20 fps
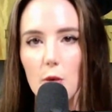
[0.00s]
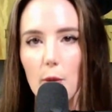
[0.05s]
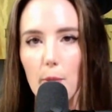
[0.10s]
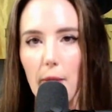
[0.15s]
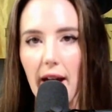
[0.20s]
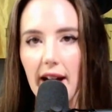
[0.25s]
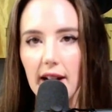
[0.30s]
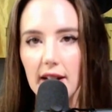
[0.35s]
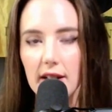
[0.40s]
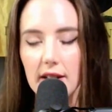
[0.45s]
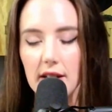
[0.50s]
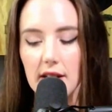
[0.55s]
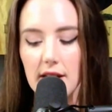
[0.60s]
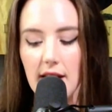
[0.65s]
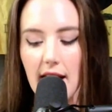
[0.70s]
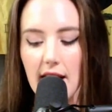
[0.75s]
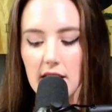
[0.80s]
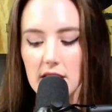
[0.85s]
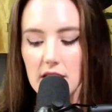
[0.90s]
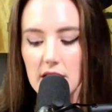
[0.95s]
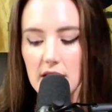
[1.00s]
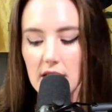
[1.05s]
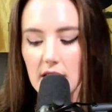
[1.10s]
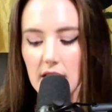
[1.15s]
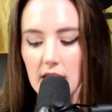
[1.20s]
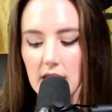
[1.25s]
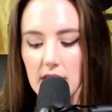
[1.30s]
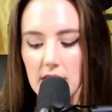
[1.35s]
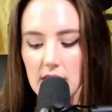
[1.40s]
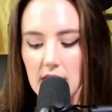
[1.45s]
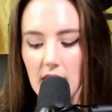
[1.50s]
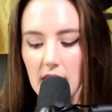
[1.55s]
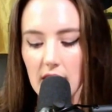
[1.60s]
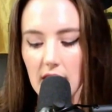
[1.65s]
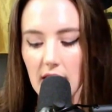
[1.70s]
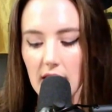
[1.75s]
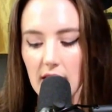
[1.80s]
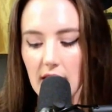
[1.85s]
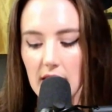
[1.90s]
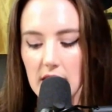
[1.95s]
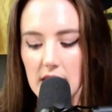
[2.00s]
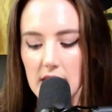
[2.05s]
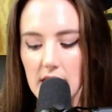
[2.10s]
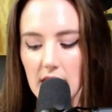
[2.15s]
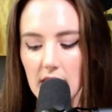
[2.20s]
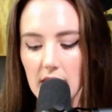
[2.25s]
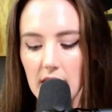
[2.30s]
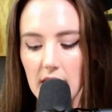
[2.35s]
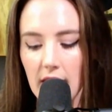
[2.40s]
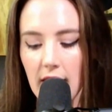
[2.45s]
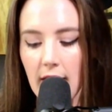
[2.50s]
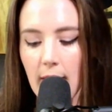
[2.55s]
were backing the Nats to the extent that they did,